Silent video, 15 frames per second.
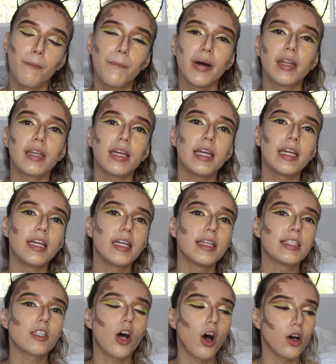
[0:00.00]
but it
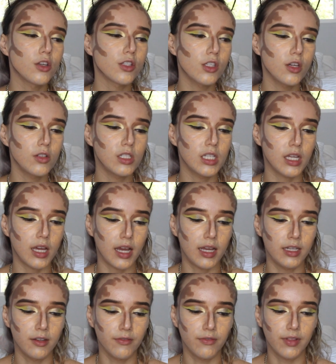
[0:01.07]
is also to
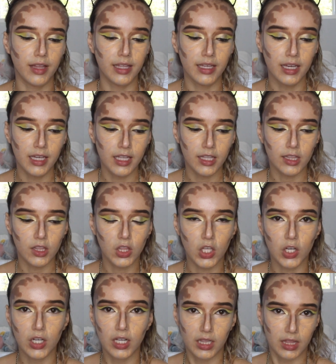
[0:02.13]
kind of like
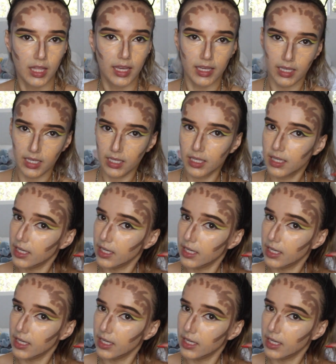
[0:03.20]
look like,